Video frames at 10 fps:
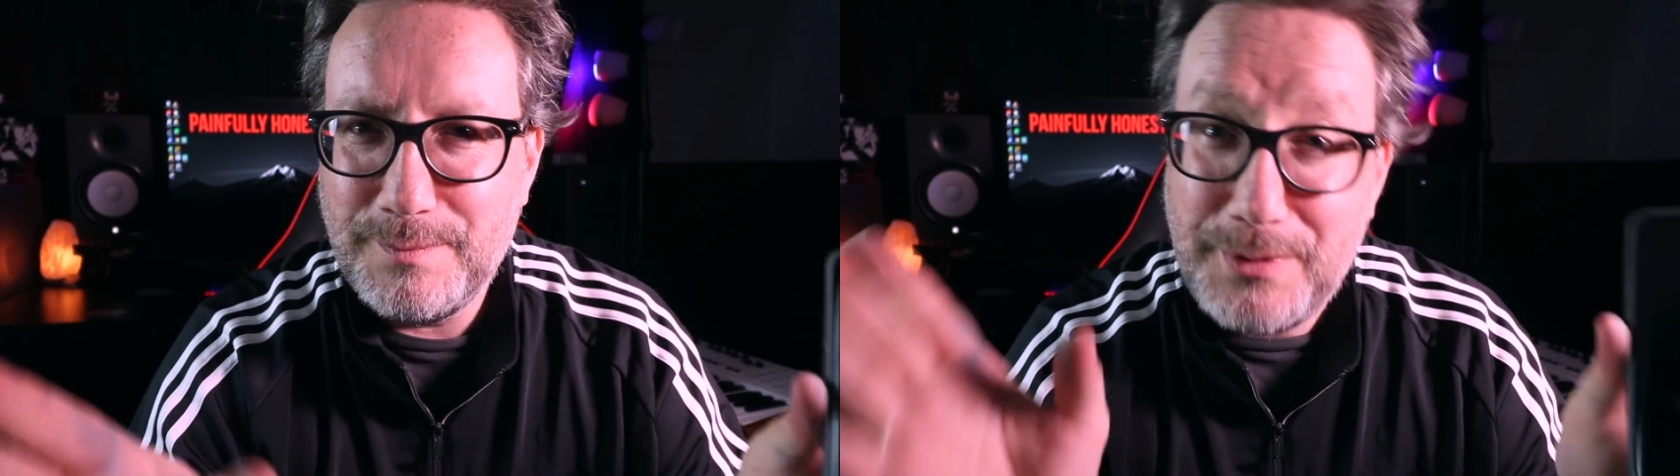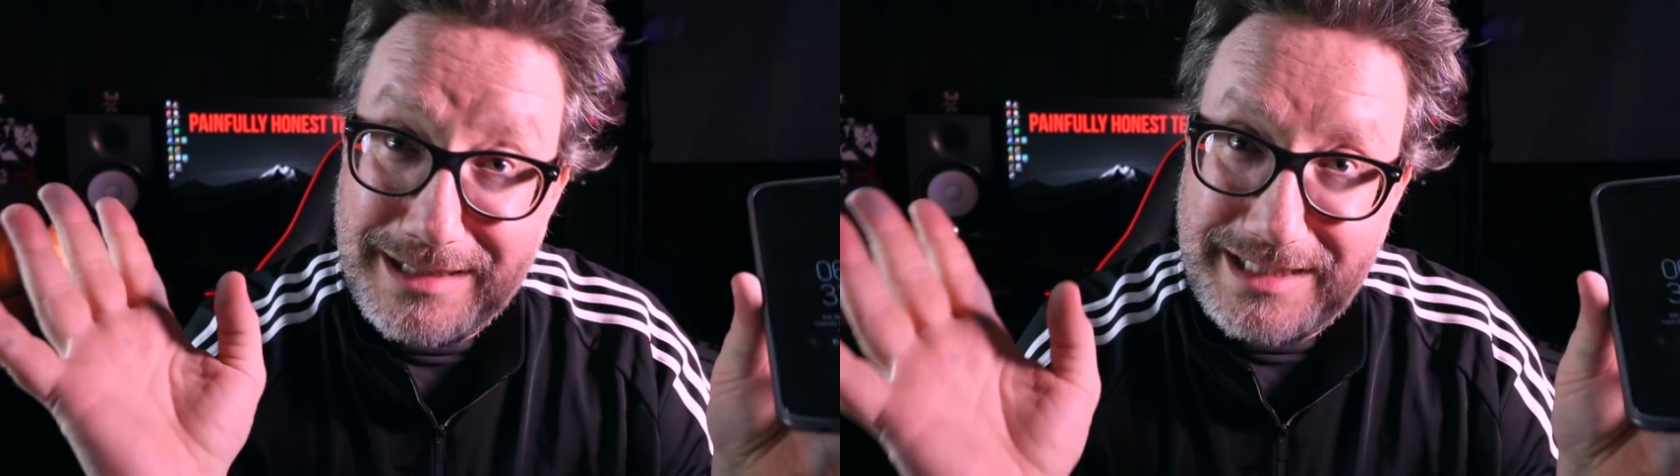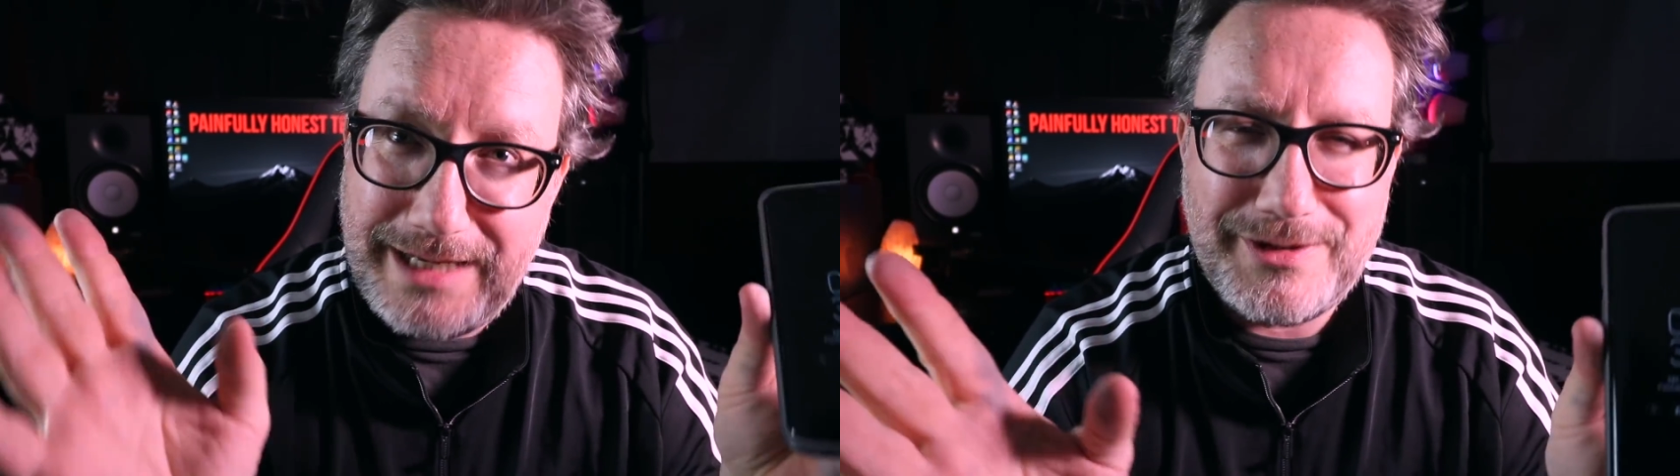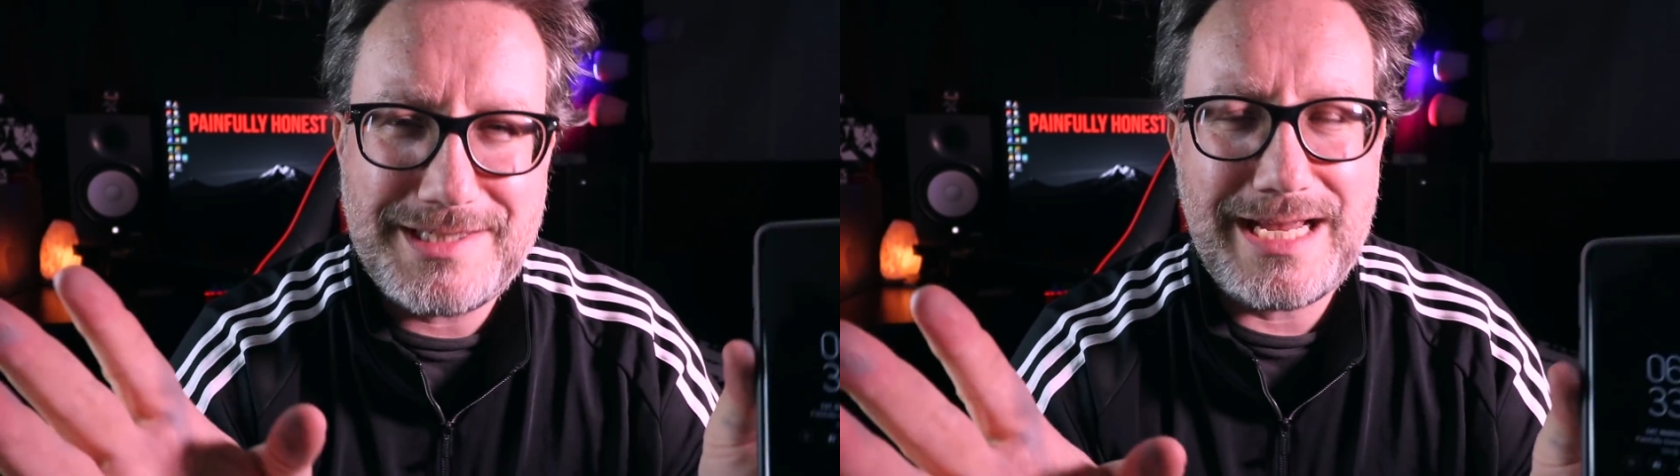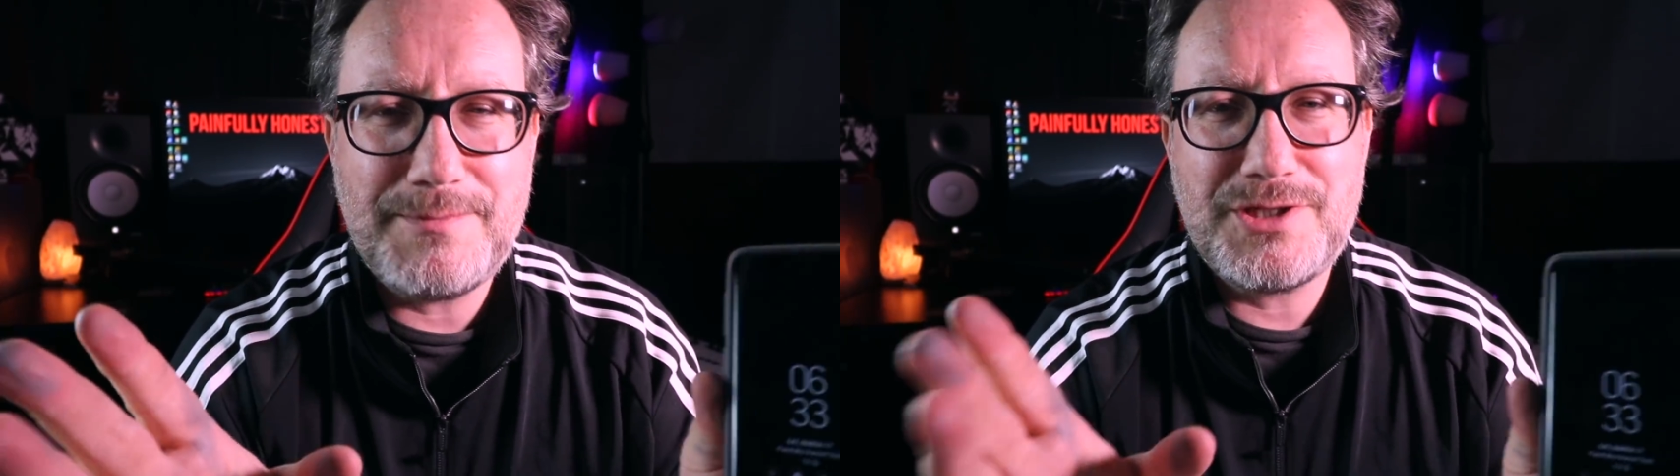but given
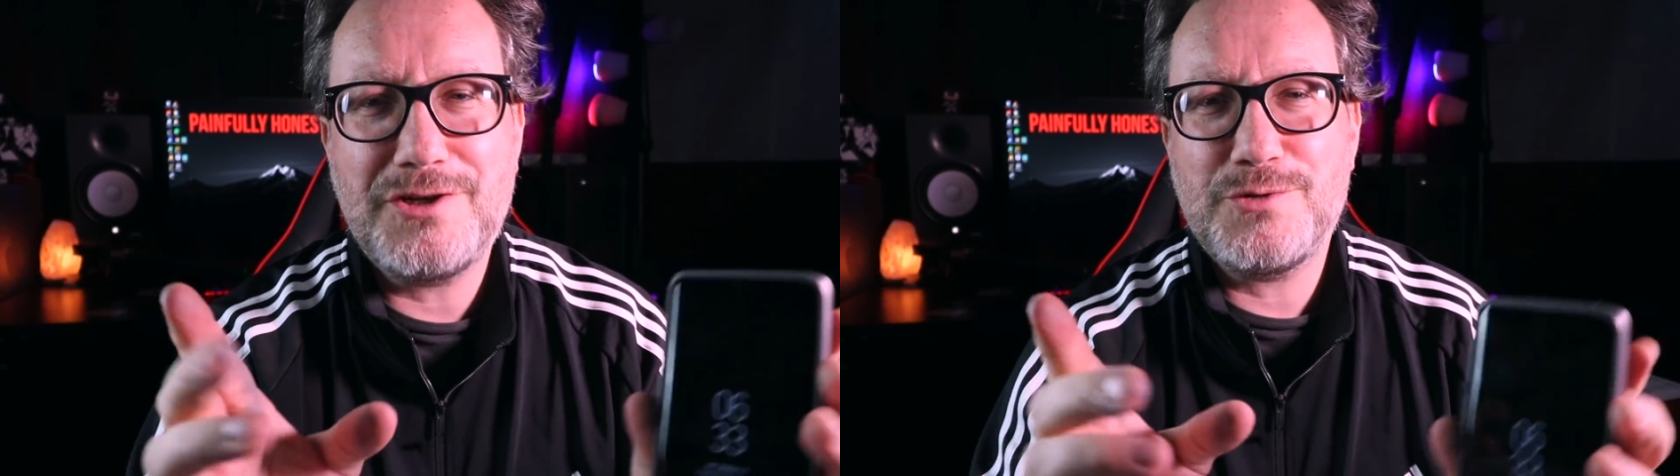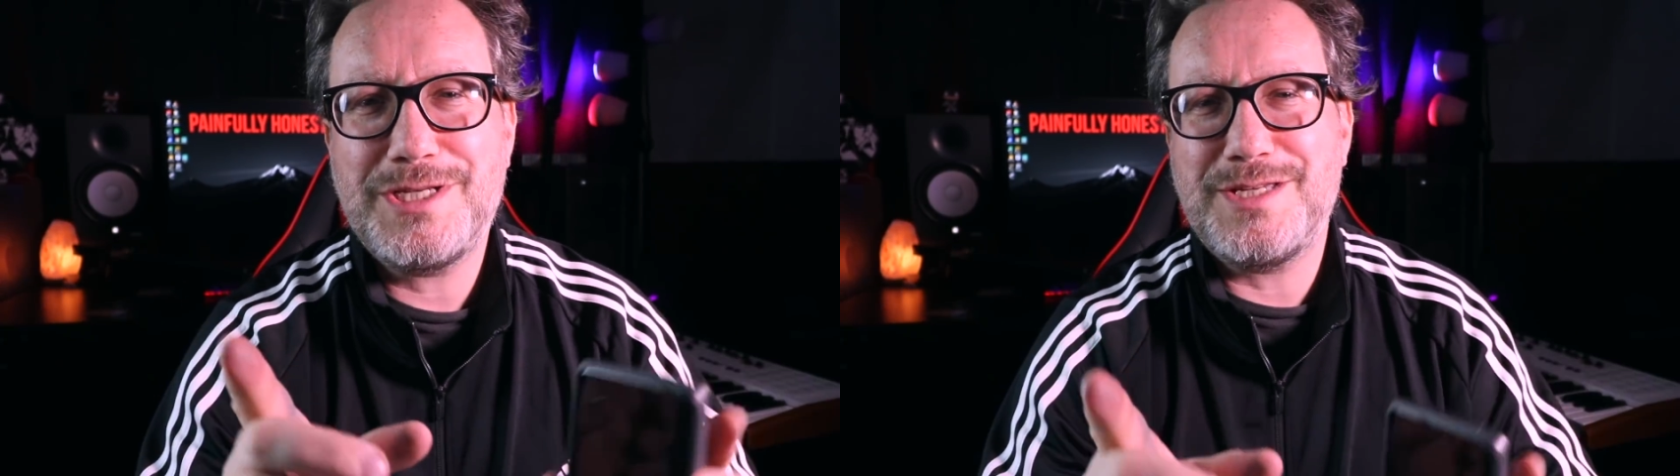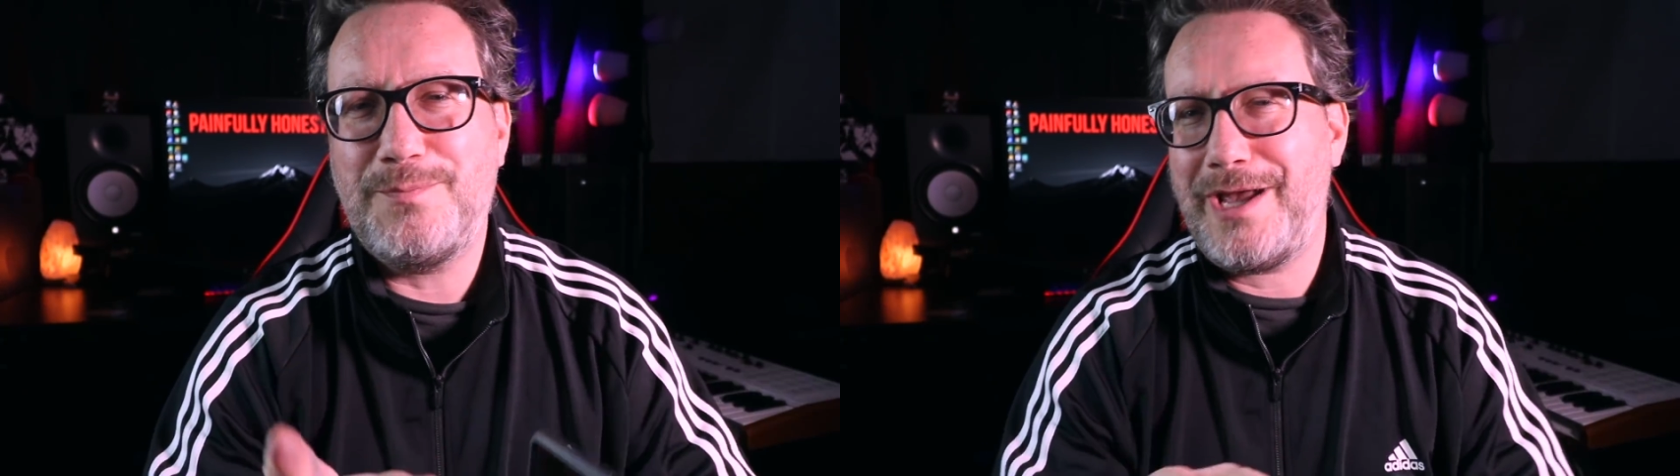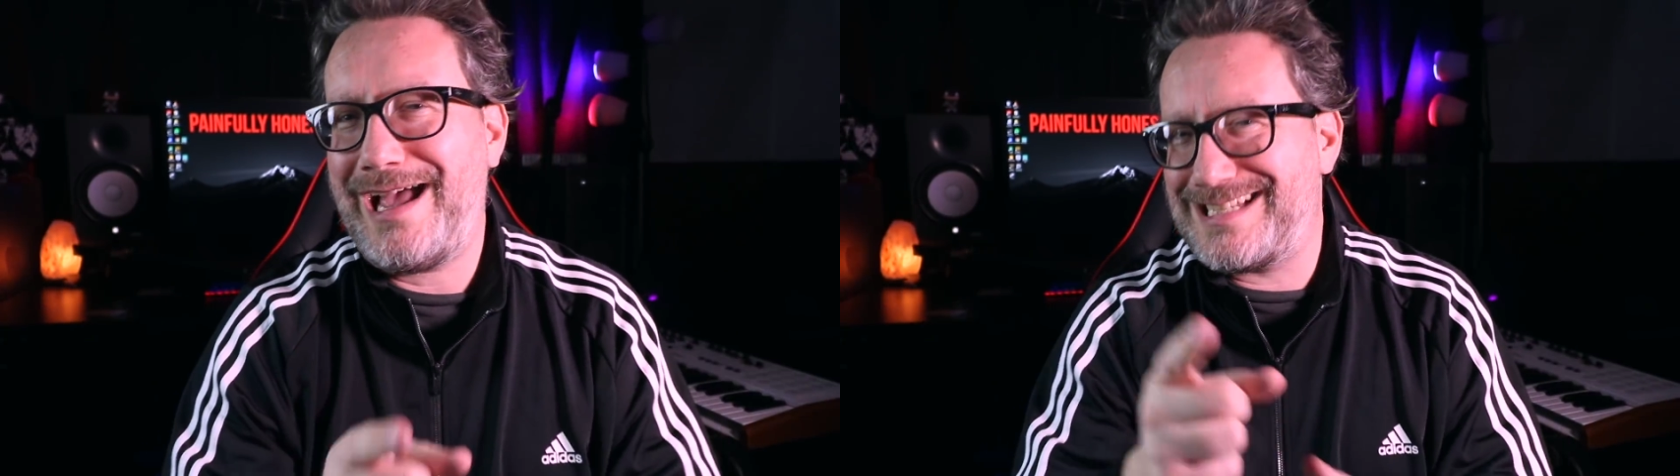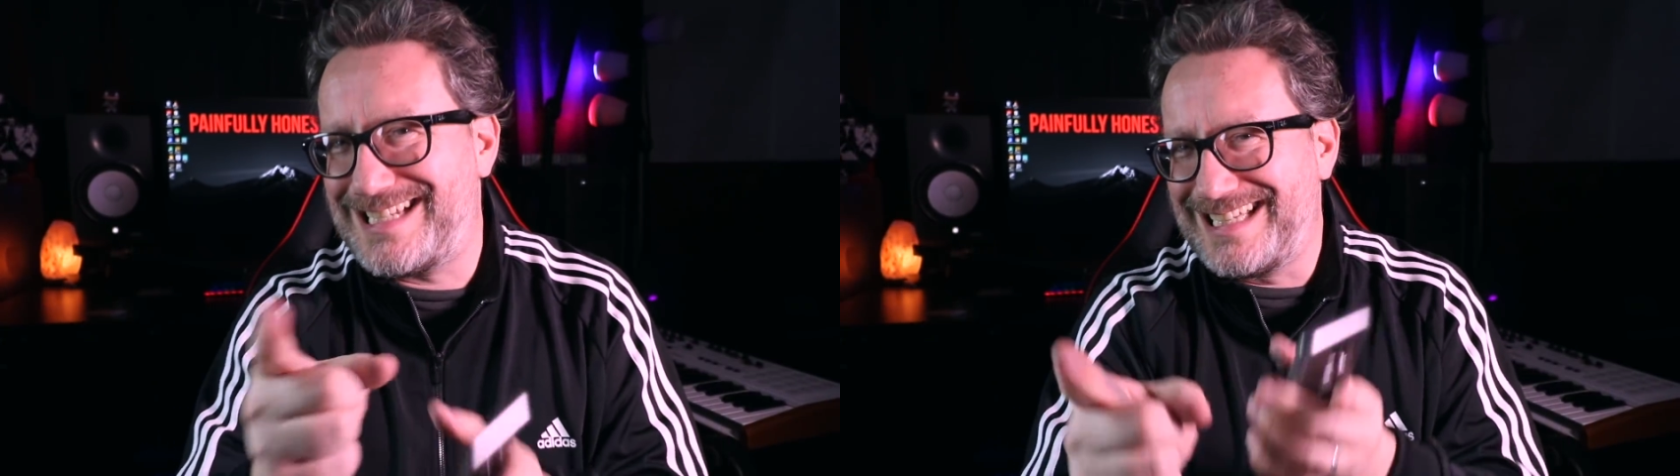Samsung's recent
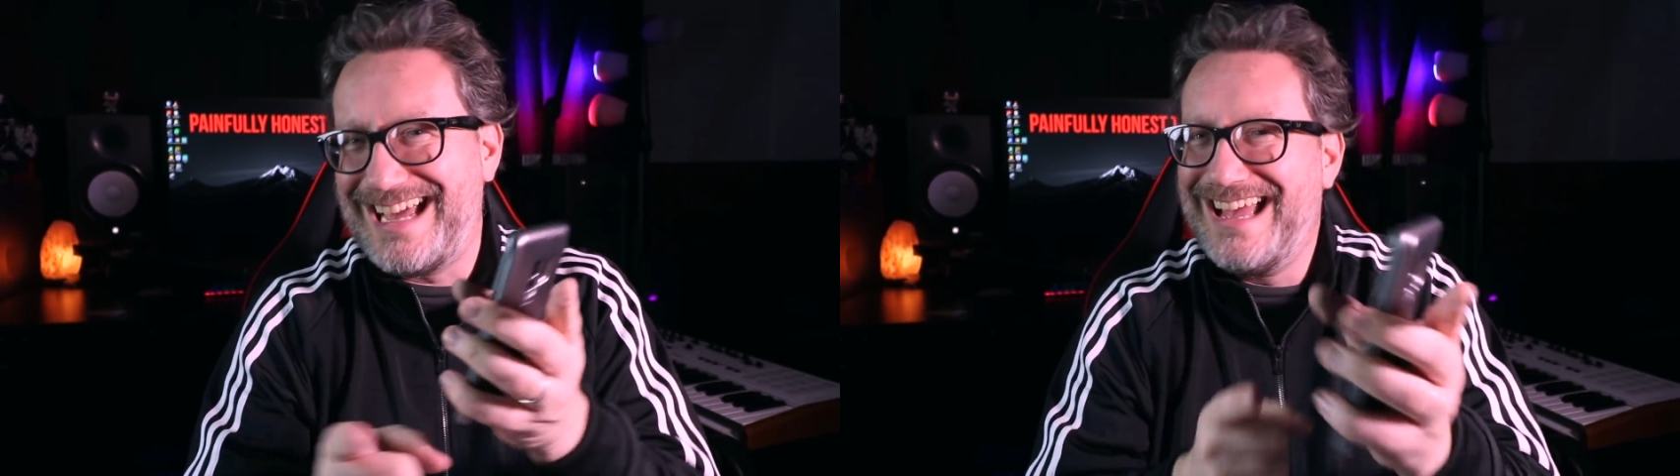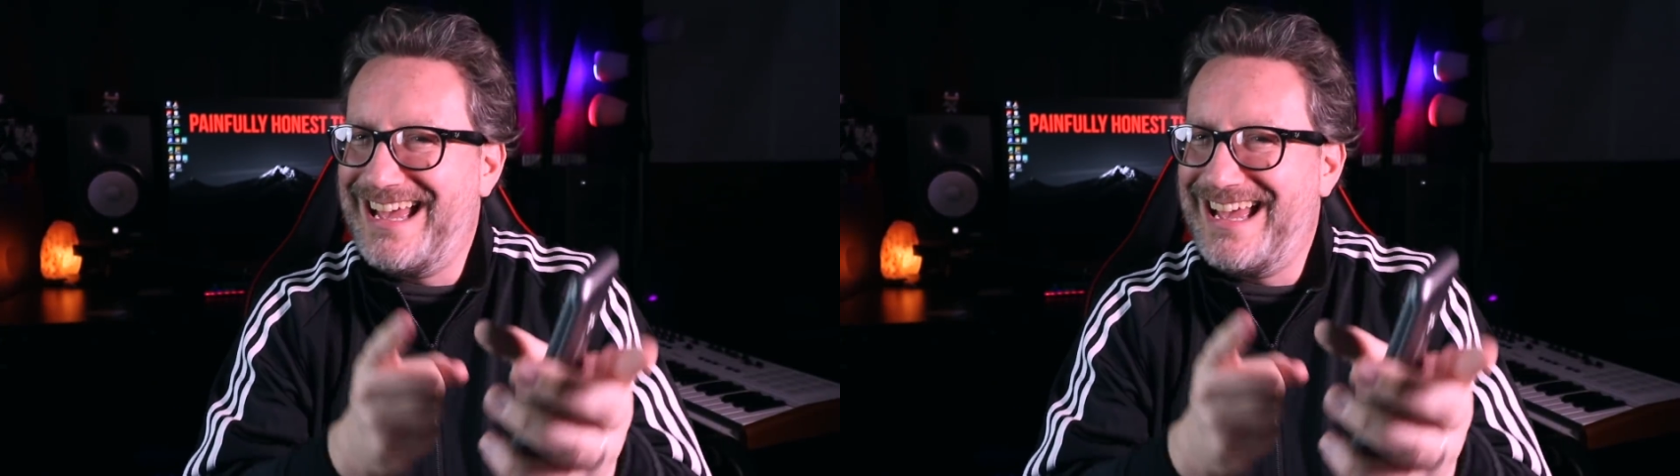past,